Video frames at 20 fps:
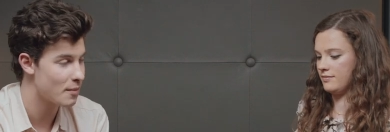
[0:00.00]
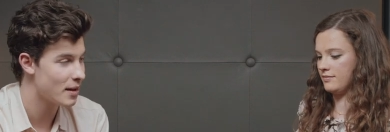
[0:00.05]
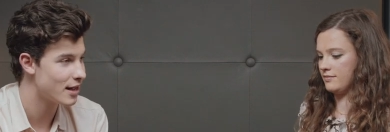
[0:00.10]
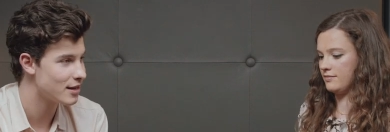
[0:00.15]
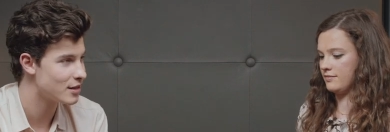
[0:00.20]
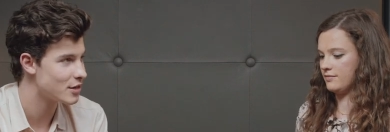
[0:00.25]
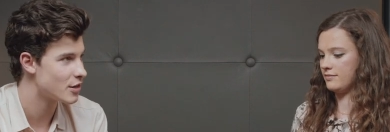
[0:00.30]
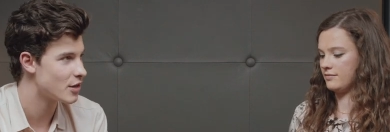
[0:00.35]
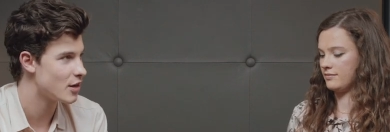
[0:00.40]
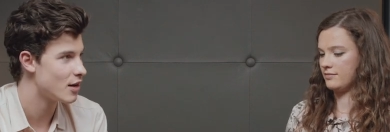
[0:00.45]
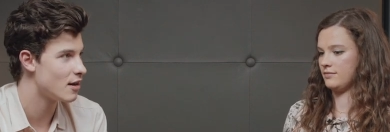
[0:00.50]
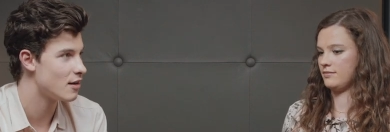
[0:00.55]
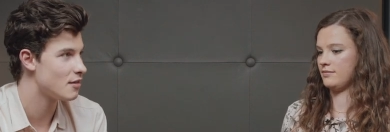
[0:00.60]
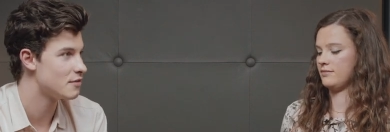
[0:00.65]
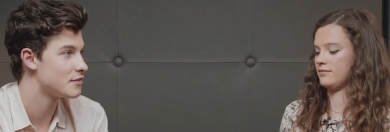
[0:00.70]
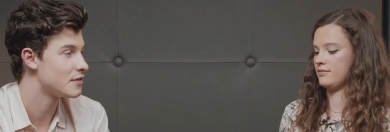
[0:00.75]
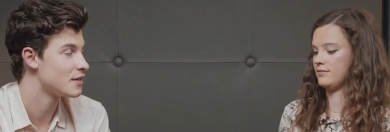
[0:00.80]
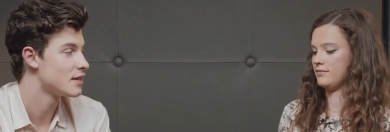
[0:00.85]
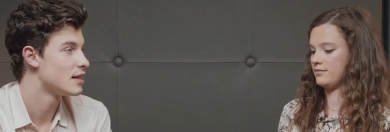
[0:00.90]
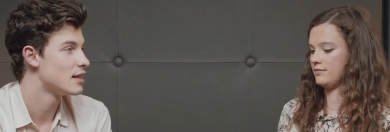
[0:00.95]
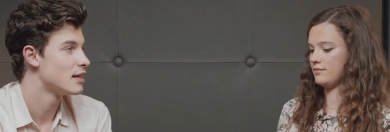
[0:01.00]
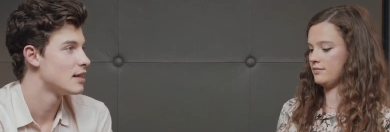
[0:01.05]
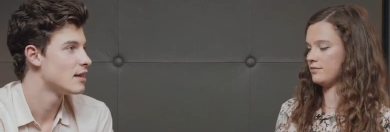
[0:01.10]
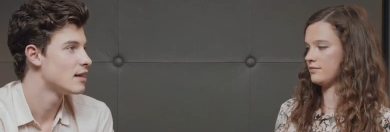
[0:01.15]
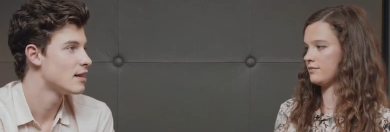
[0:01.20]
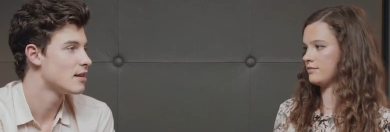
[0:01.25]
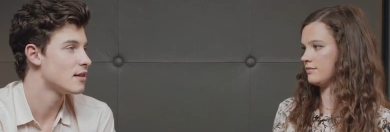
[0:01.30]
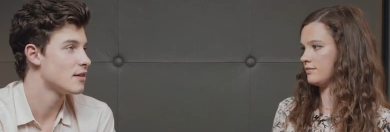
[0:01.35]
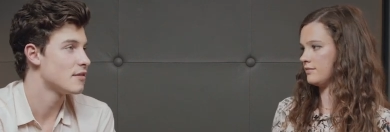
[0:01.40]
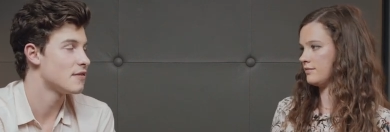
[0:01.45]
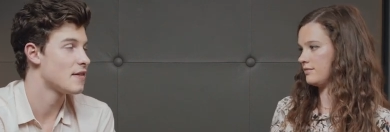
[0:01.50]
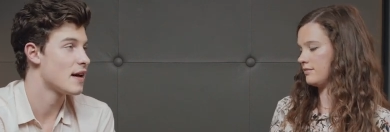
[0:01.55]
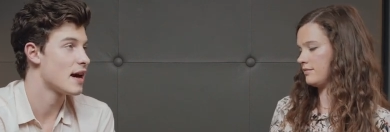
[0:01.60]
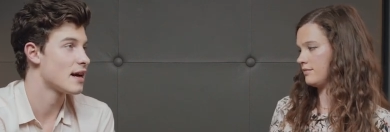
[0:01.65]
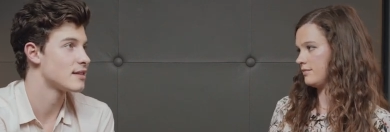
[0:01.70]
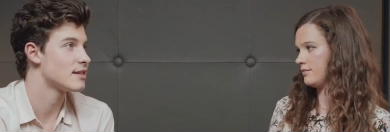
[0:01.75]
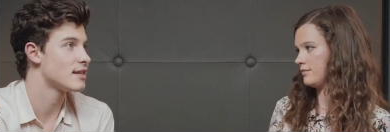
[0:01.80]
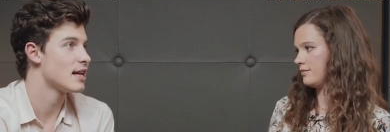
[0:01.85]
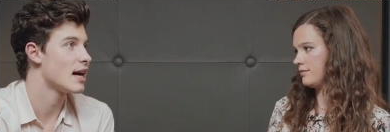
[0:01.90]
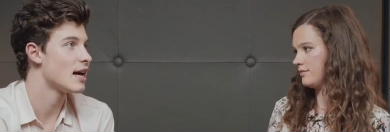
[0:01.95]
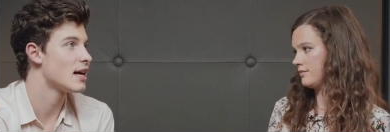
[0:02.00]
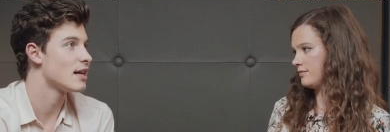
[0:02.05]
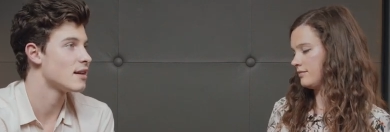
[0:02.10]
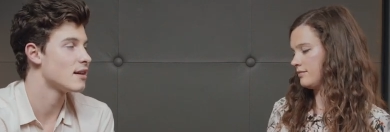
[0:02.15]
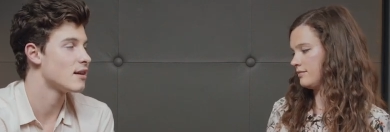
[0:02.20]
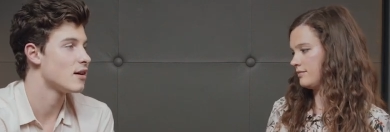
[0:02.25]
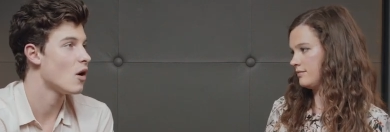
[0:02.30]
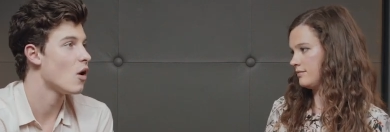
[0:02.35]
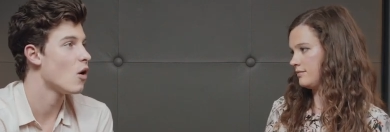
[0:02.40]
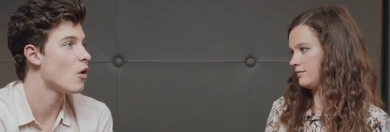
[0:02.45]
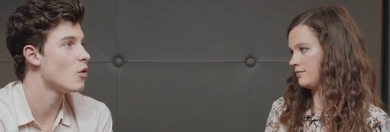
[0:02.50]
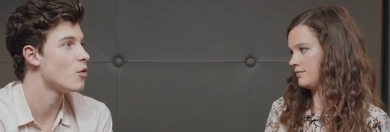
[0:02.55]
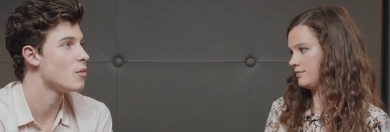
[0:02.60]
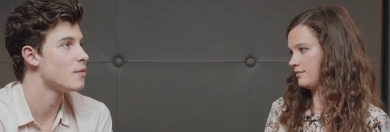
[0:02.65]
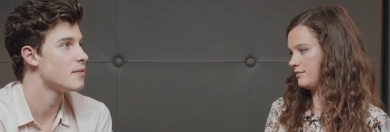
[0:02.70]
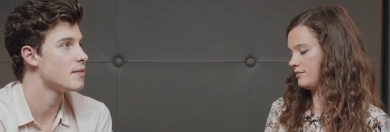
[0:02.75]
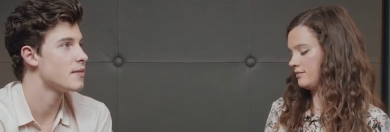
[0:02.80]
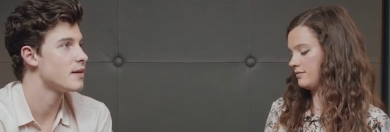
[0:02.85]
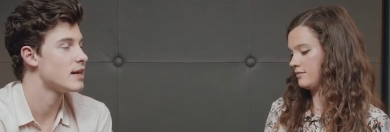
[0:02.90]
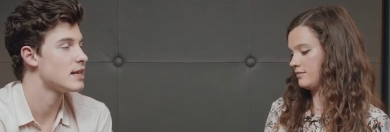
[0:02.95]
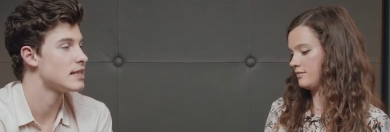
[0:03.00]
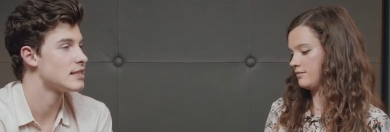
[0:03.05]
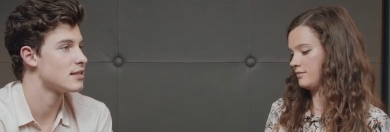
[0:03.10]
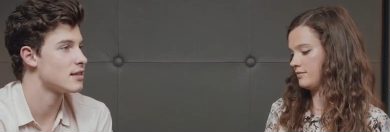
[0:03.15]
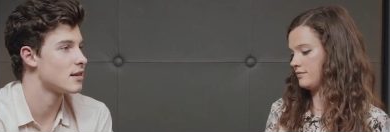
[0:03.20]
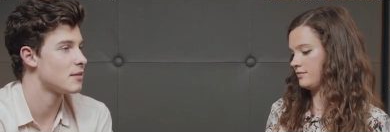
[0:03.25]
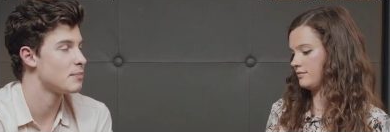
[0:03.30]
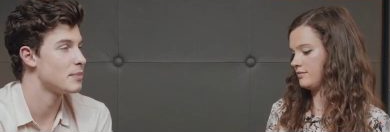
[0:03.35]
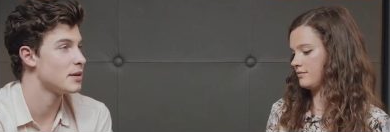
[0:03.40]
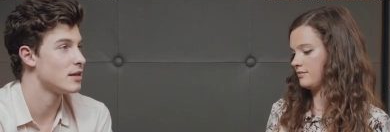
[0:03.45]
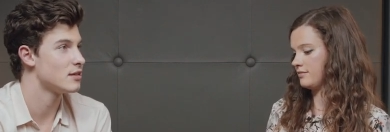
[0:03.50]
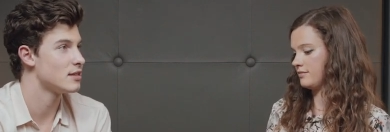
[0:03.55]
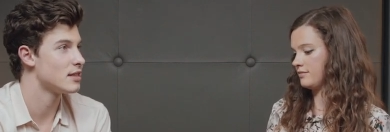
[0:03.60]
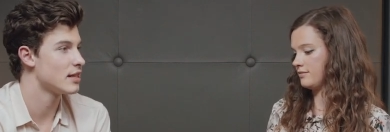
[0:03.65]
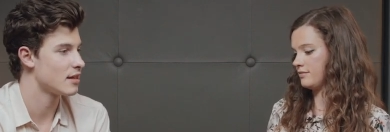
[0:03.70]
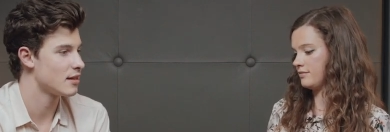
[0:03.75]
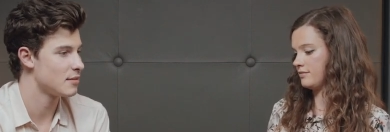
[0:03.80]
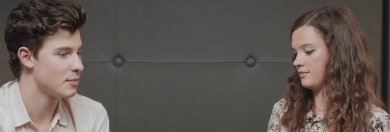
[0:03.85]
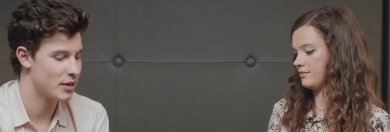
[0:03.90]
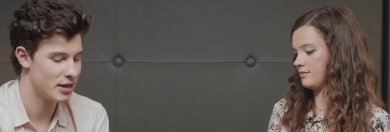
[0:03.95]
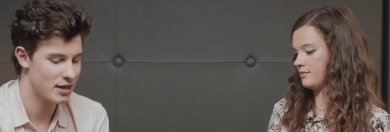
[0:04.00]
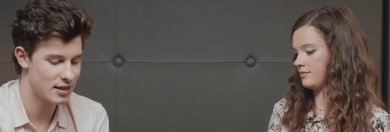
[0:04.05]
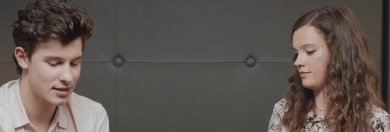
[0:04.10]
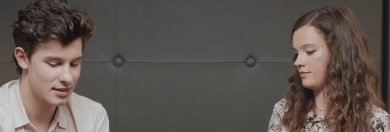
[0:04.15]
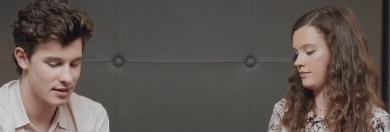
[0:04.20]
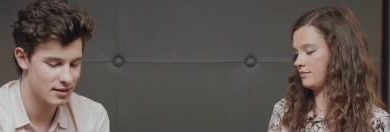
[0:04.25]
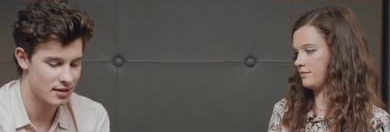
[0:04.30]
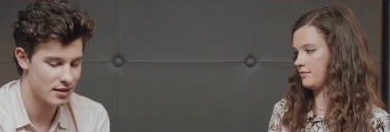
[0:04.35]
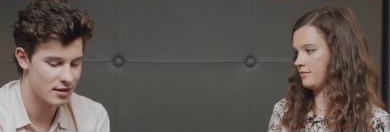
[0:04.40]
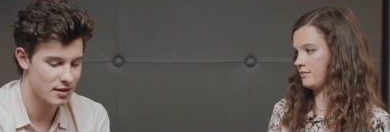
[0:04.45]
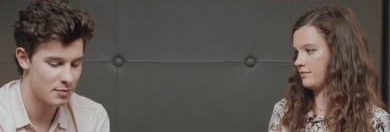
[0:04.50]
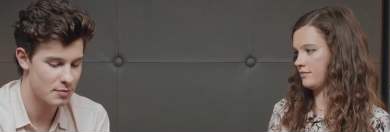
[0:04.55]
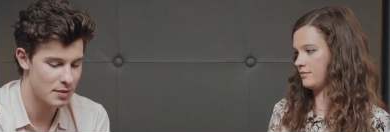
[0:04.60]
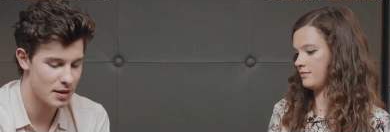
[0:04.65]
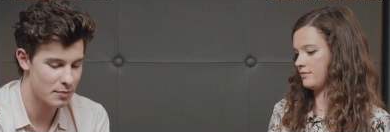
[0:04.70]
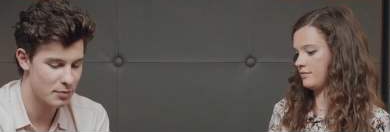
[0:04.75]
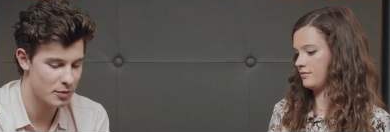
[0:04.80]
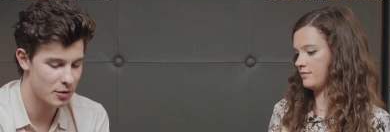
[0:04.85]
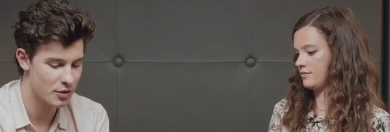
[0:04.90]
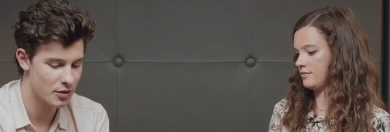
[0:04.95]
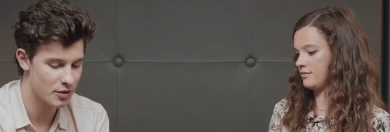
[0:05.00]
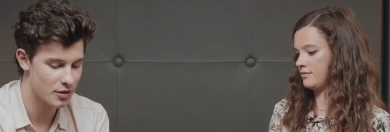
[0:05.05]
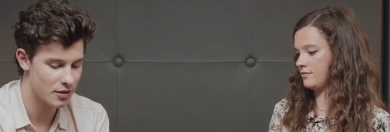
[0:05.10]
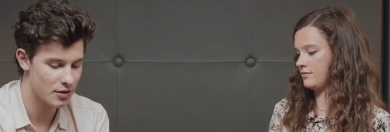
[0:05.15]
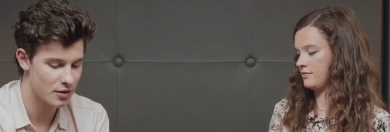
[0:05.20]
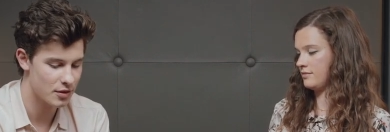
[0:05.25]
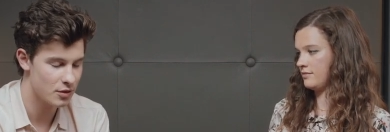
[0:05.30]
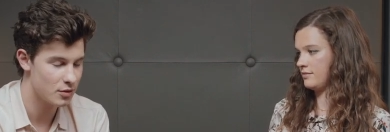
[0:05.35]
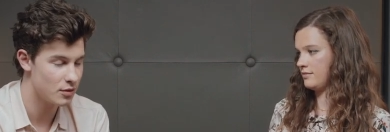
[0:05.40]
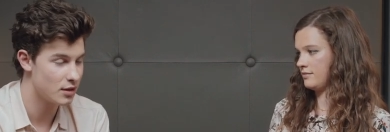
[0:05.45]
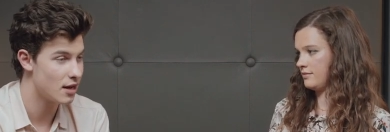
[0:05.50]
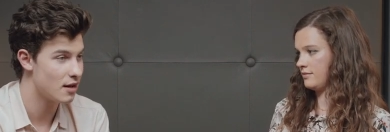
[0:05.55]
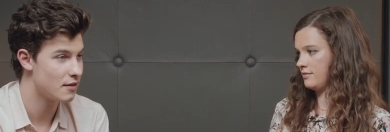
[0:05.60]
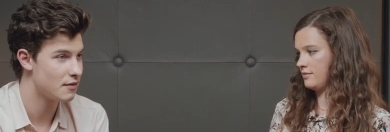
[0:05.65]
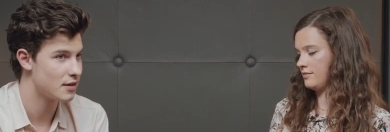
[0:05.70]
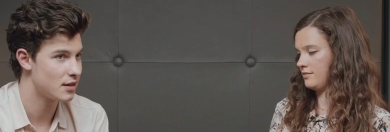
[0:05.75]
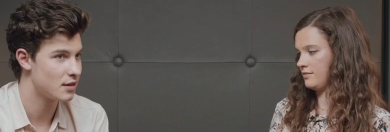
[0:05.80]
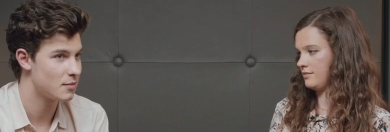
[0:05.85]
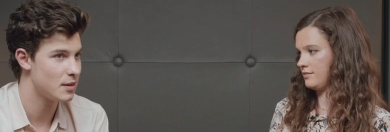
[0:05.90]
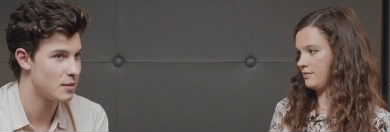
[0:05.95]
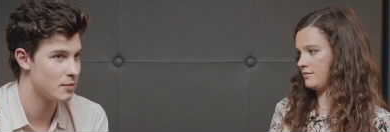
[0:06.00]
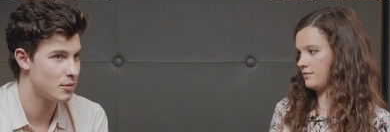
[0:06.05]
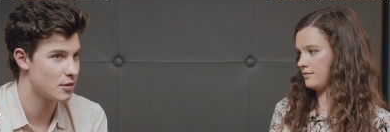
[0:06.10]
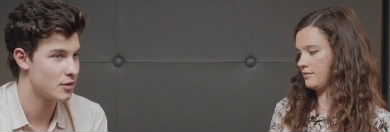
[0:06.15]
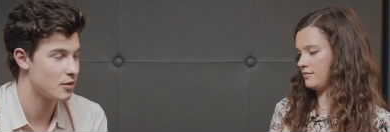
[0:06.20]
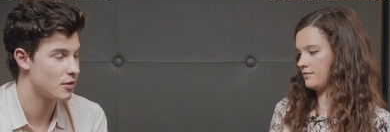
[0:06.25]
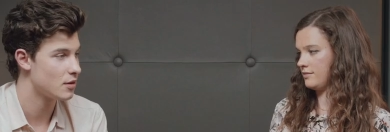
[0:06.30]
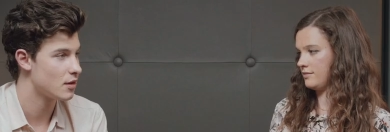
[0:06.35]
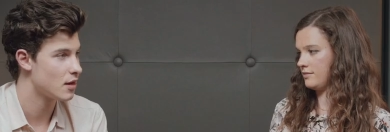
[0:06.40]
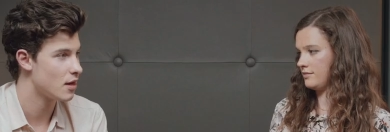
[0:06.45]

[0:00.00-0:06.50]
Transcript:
Speaker 1: reminder of the fact that home isn't a building, but it's the people you love and the people